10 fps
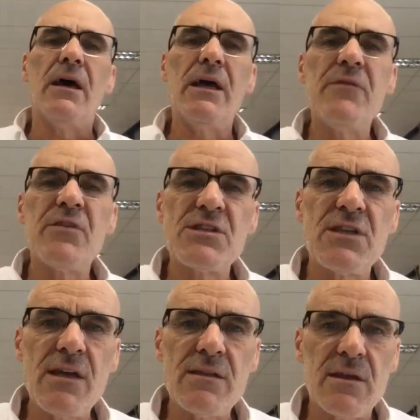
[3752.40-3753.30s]
If a
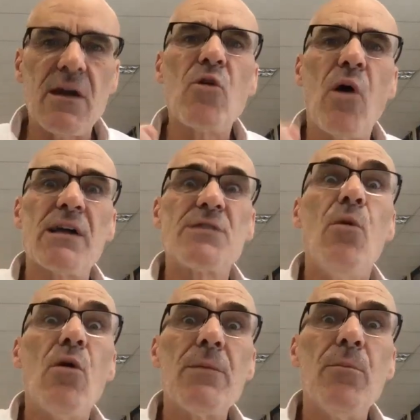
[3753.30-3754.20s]
state acquires
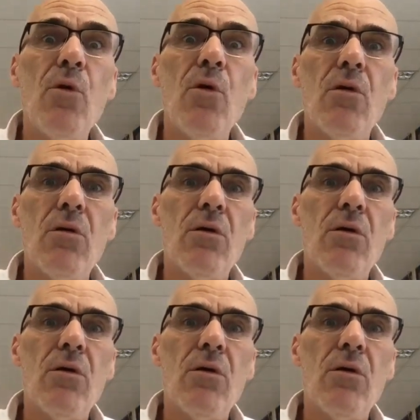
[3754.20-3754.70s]
more and more